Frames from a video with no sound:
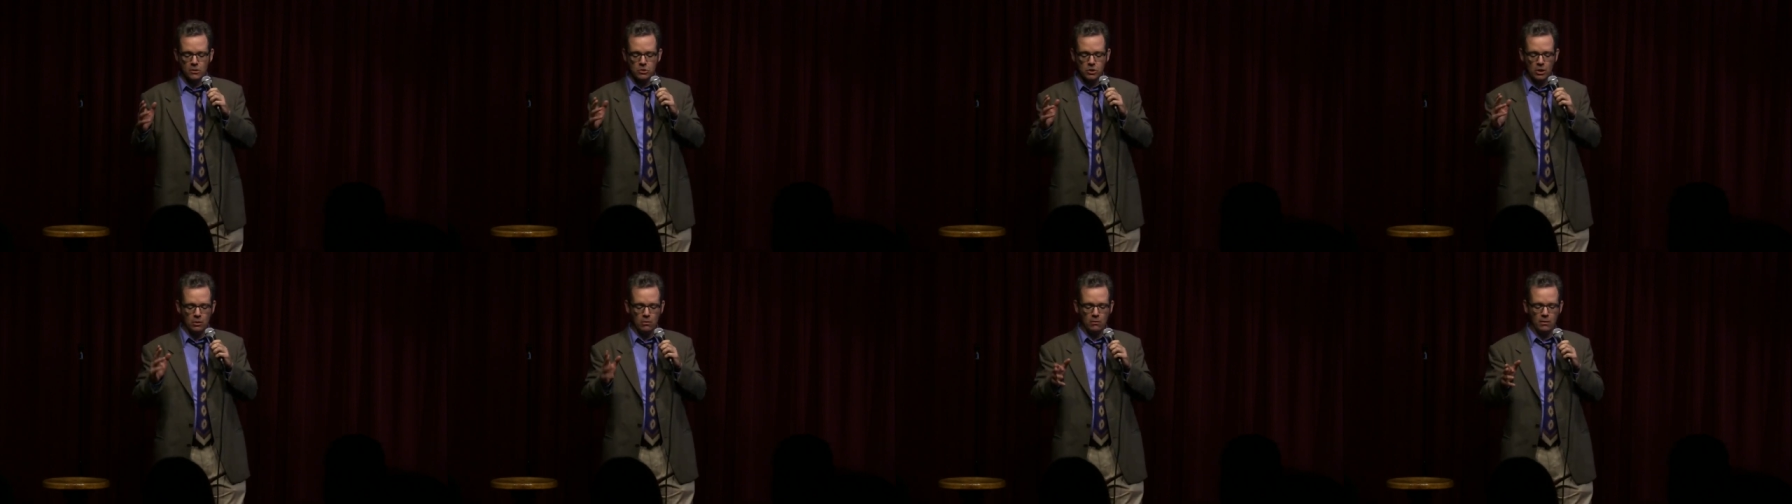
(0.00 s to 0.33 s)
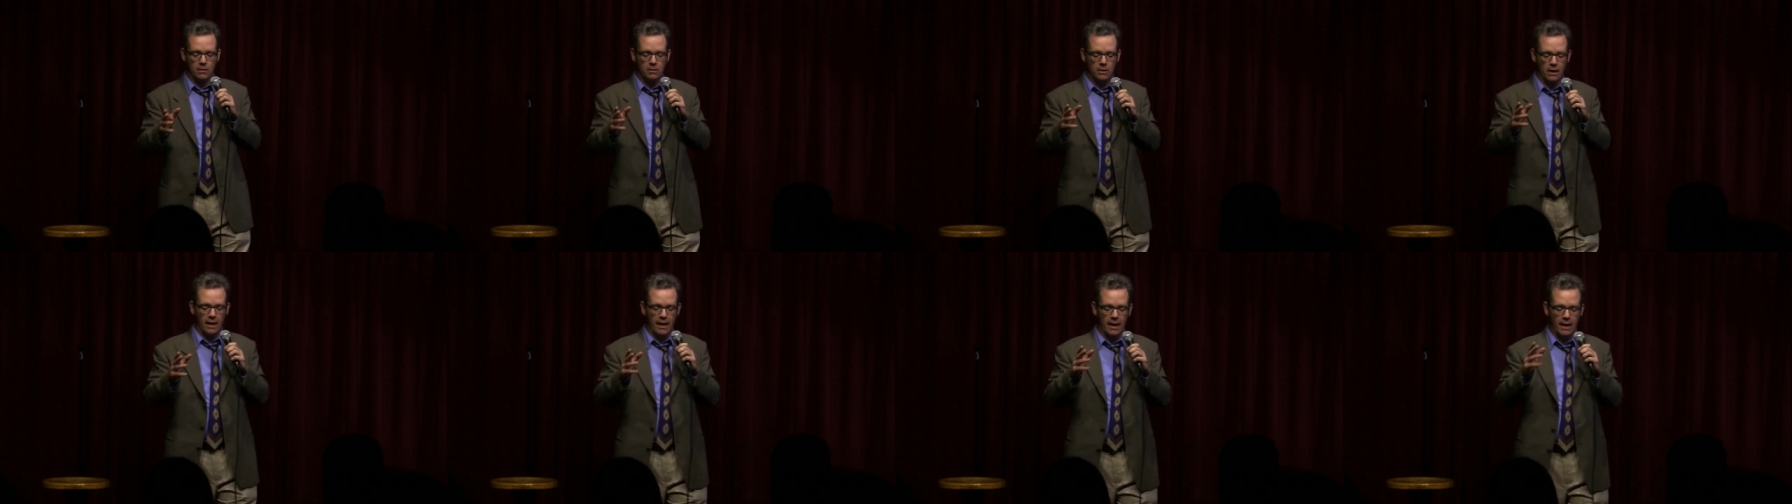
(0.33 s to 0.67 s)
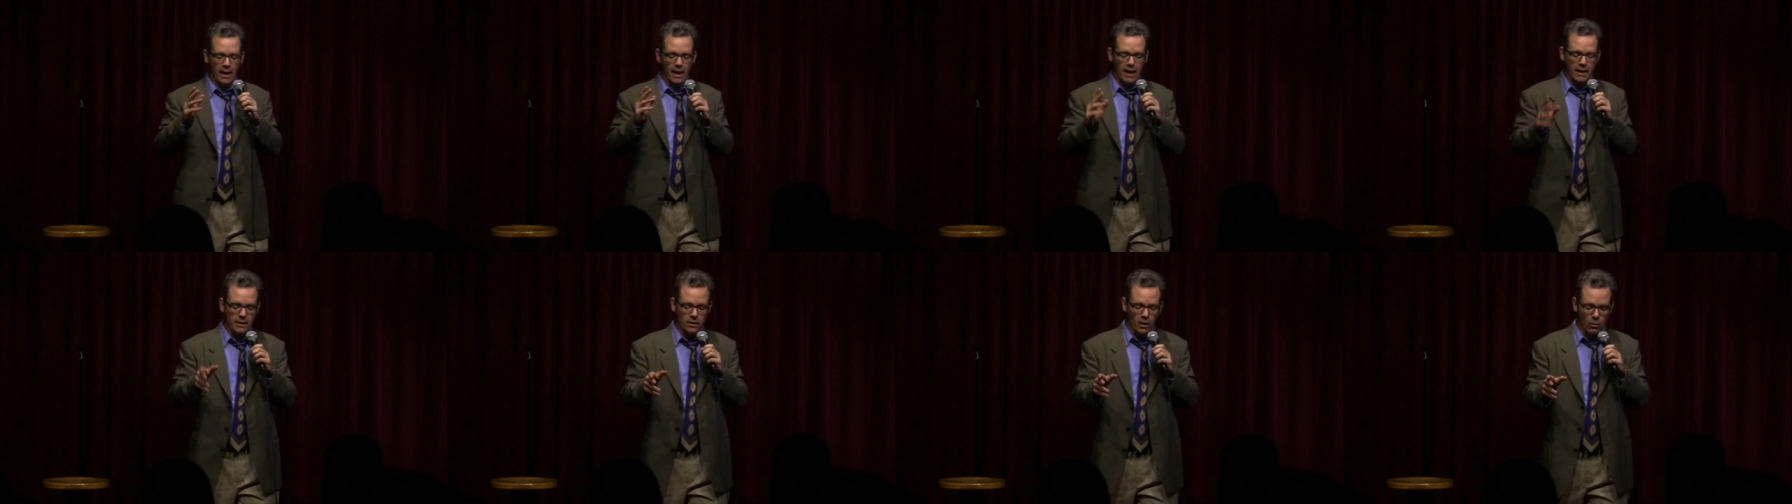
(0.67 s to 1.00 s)
so
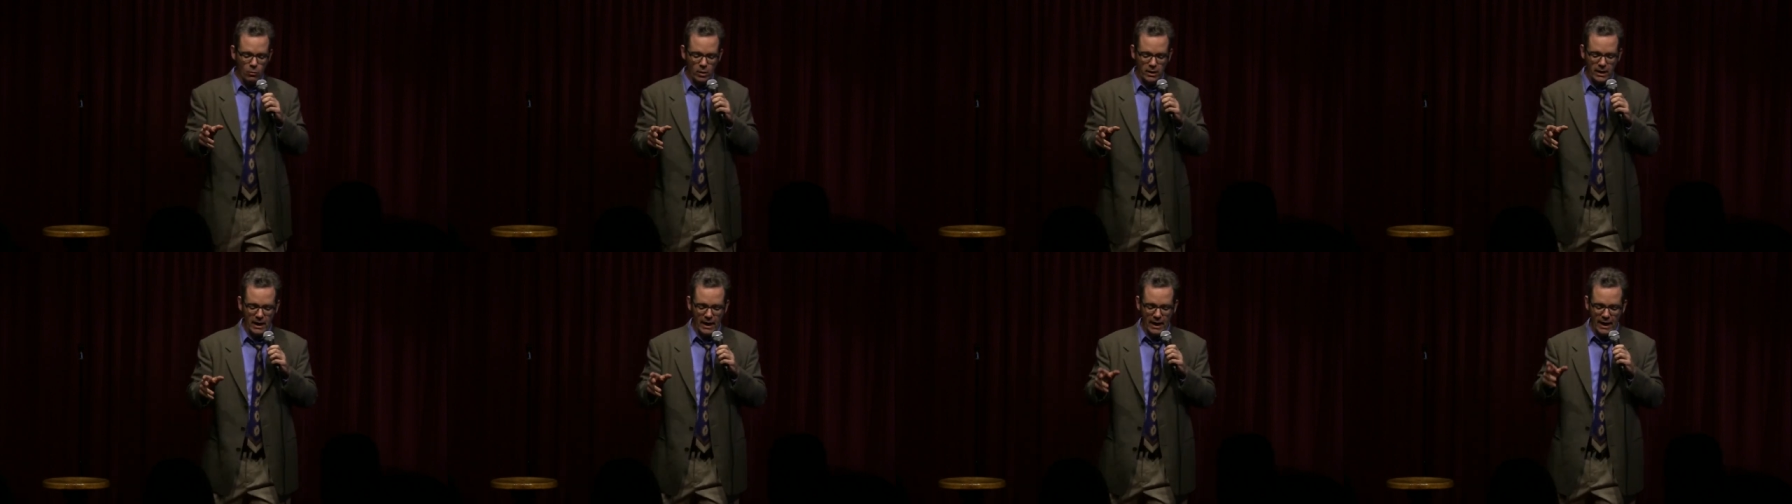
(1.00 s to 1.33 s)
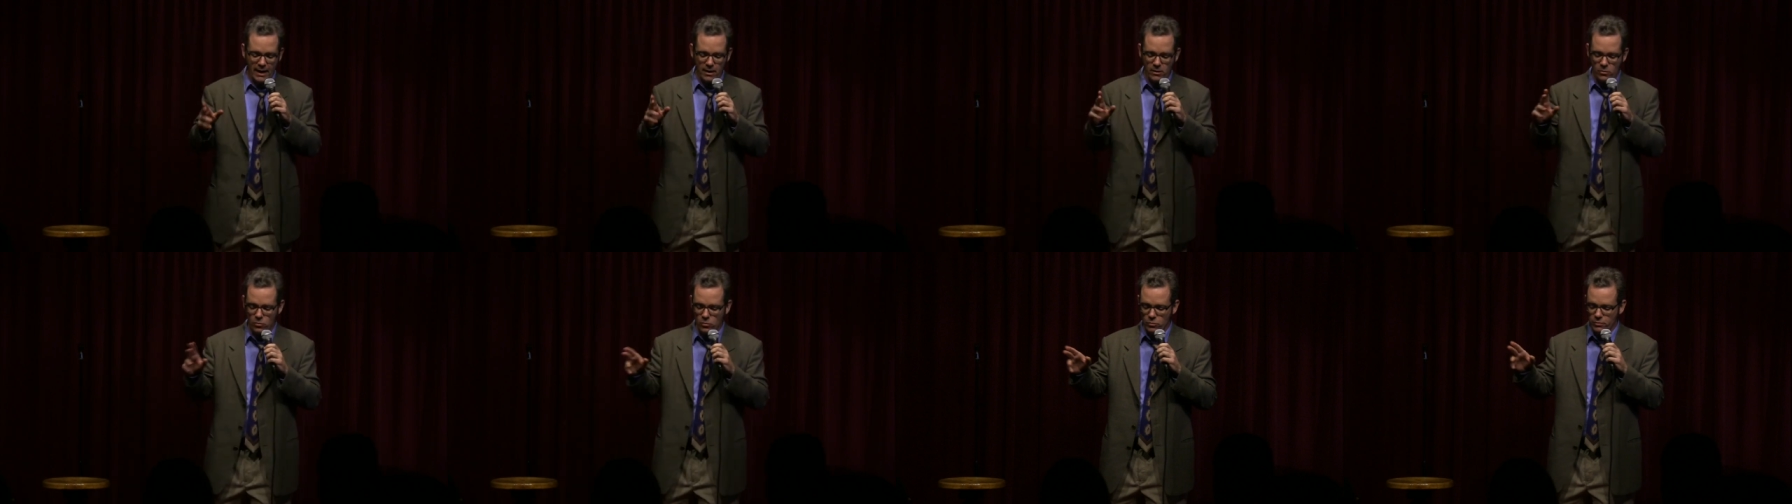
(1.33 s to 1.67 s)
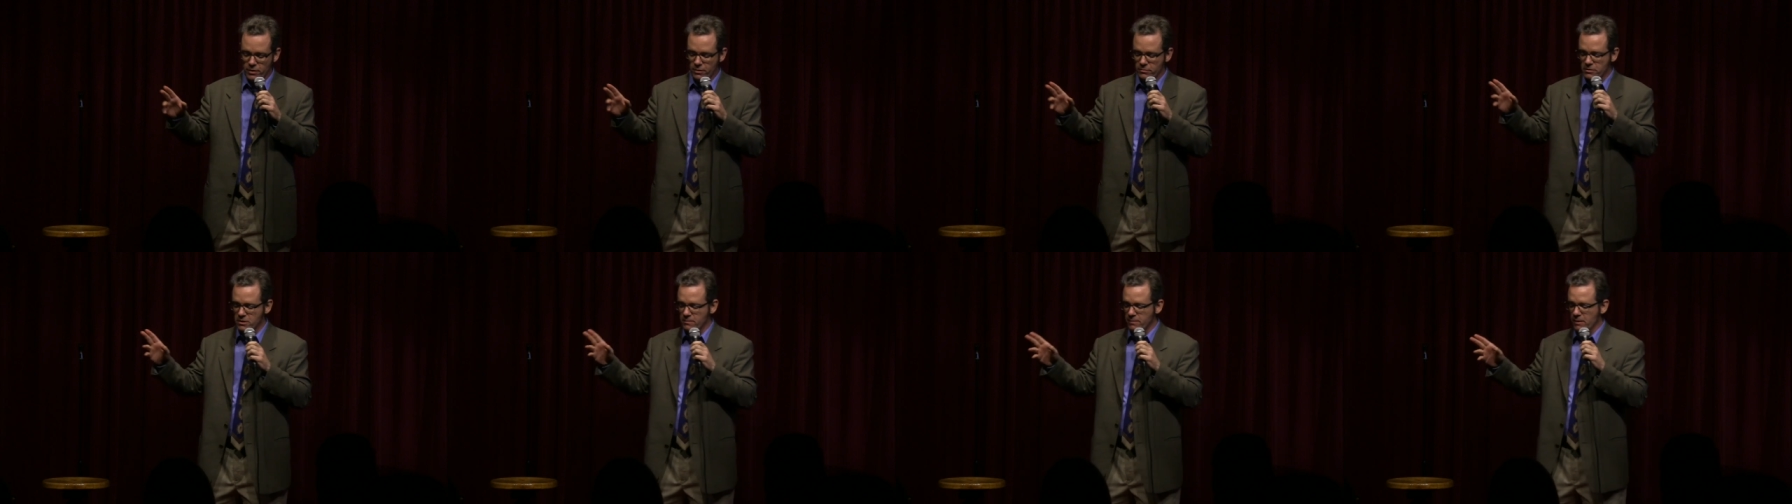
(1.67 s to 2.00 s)
I, I, know a guy
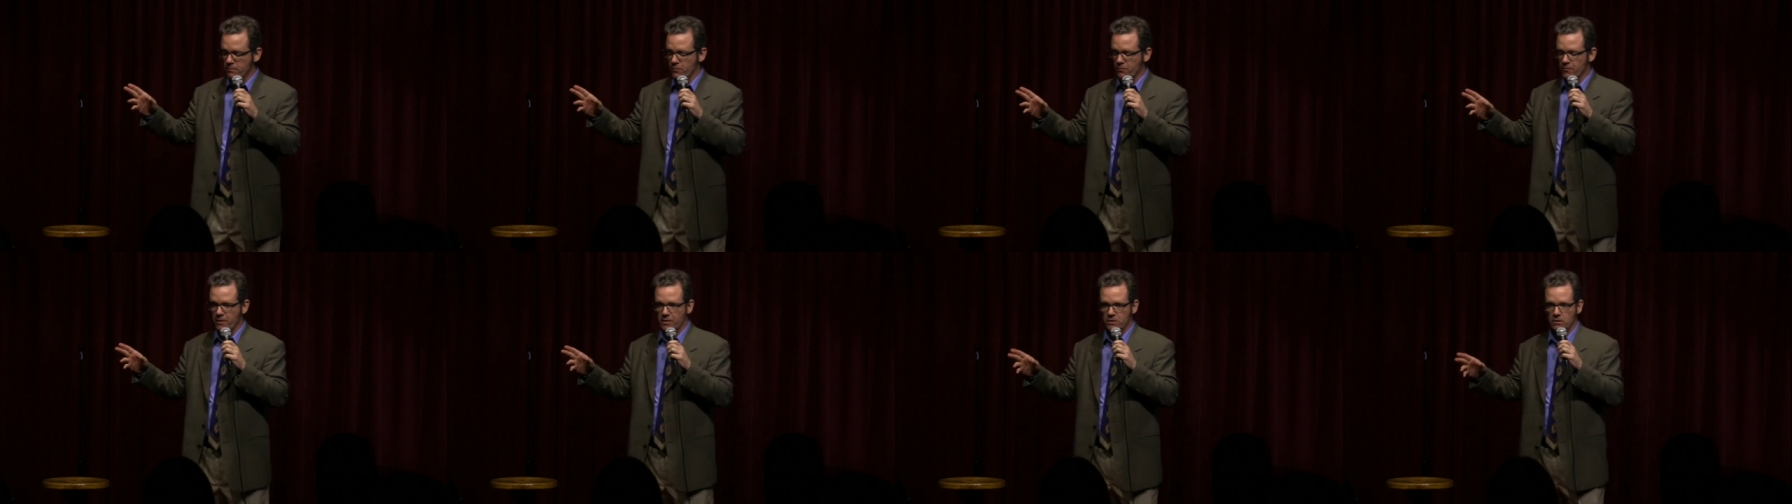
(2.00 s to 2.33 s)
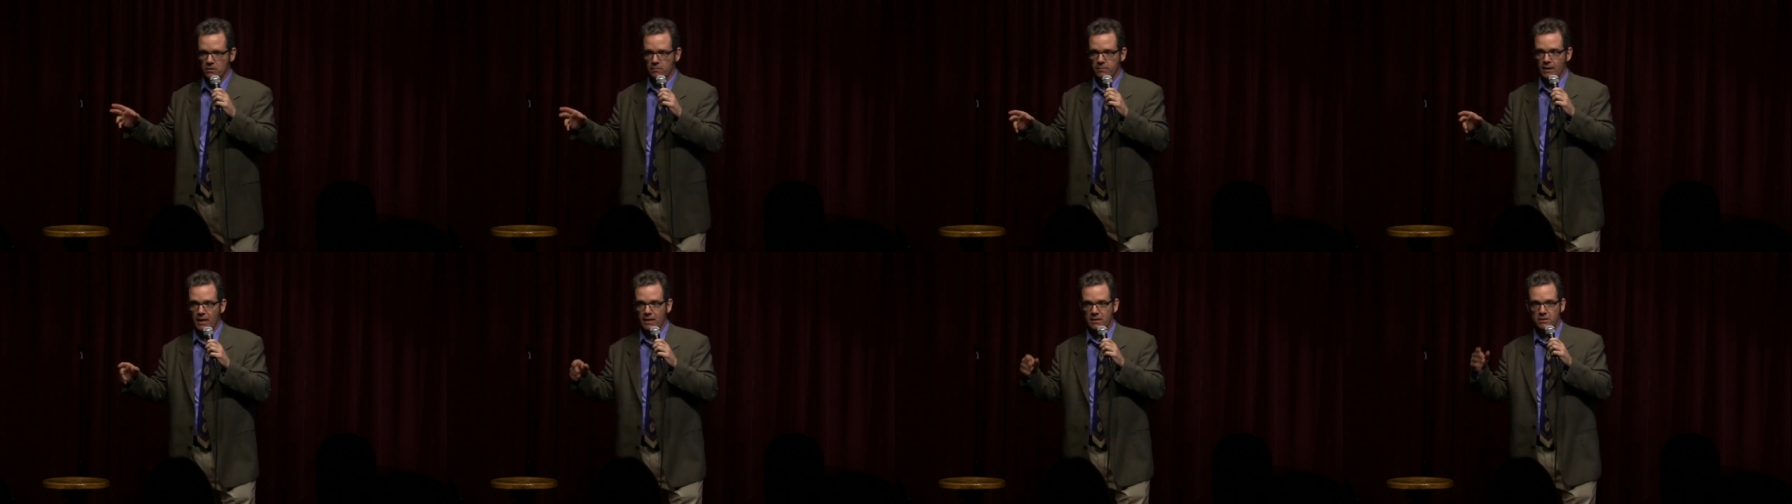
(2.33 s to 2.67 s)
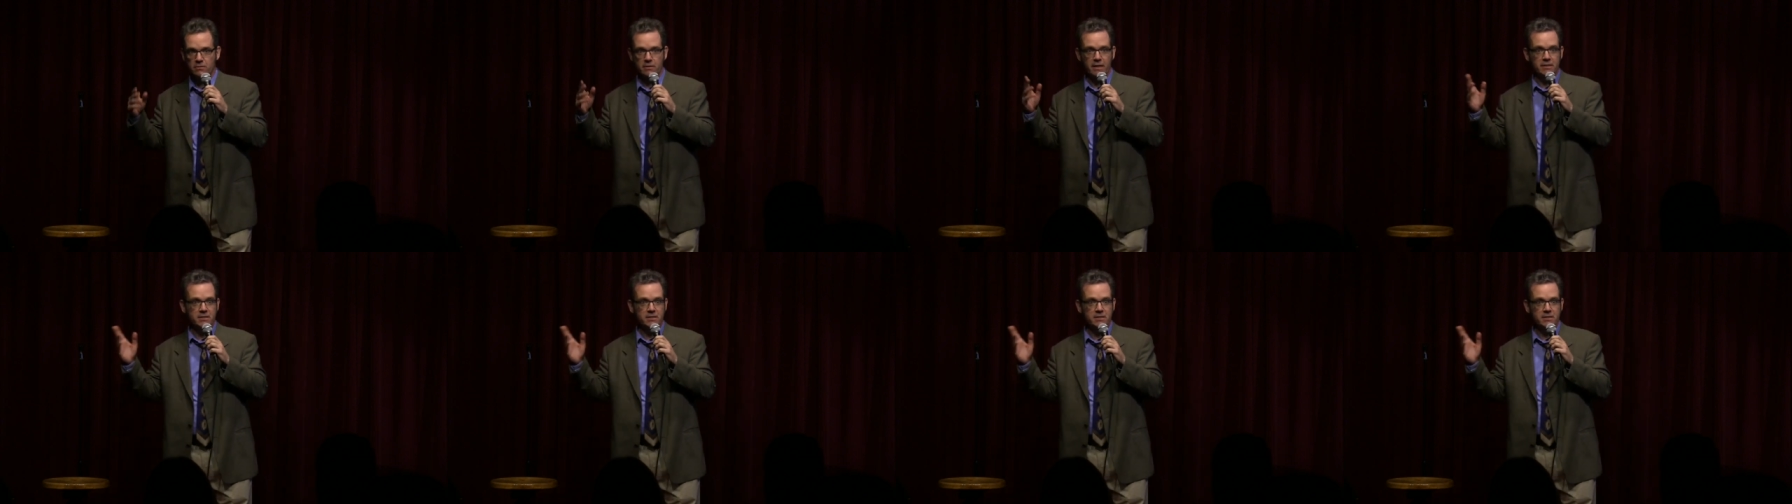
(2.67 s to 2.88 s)
who used to be a professional boxer,